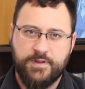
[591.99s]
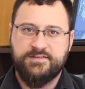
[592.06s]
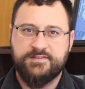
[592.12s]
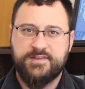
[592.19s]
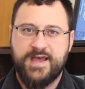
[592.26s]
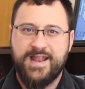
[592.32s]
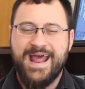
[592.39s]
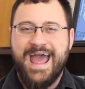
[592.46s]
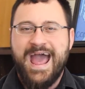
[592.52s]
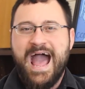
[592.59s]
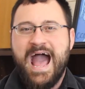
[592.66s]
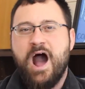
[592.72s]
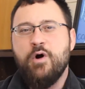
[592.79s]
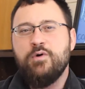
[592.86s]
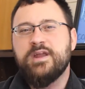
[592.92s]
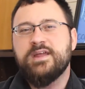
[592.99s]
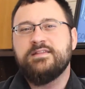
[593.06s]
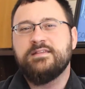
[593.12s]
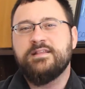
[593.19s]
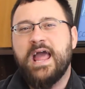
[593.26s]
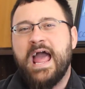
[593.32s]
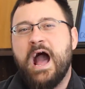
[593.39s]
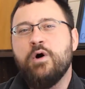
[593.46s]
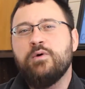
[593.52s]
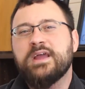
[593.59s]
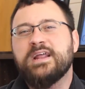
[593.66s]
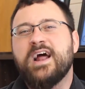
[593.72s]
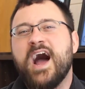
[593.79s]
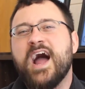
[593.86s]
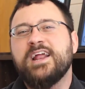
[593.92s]
He said, how can
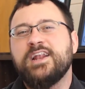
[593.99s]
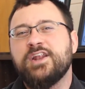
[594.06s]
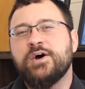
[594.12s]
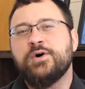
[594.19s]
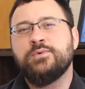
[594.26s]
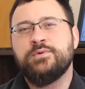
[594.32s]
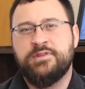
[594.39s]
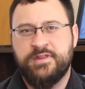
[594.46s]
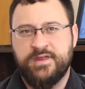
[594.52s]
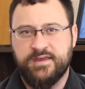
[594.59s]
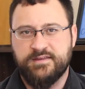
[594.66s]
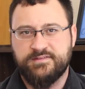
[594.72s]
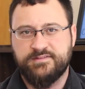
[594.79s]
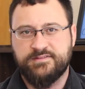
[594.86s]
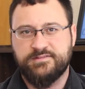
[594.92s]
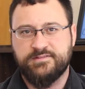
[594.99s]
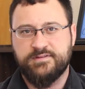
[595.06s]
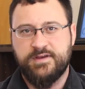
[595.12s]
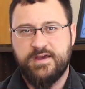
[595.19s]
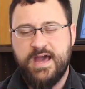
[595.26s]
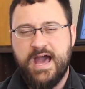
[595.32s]
I know this?